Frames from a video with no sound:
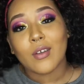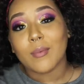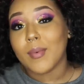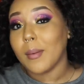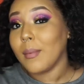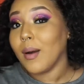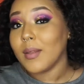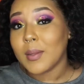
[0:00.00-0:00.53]

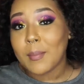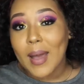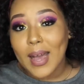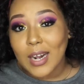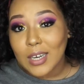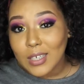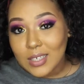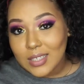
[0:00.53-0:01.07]
remember how the
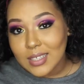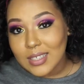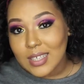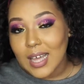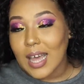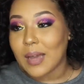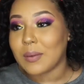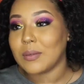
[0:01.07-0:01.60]
back looked
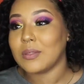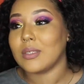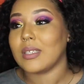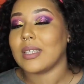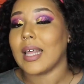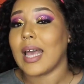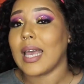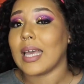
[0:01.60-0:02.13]
I'm
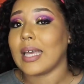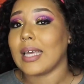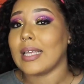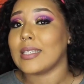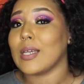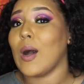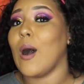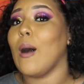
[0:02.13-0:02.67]
just like
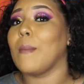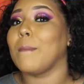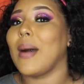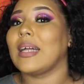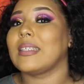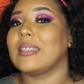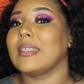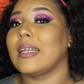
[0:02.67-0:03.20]
it's all
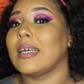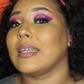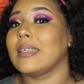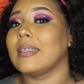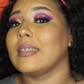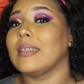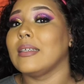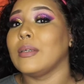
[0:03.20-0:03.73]
matted
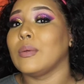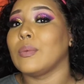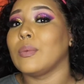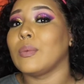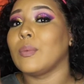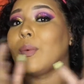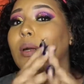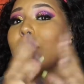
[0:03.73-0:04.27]
and
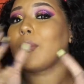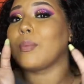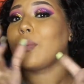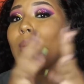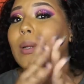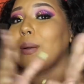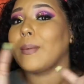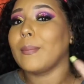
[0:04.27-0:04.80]
one up
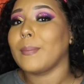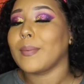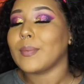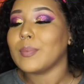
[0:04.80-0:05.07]
one up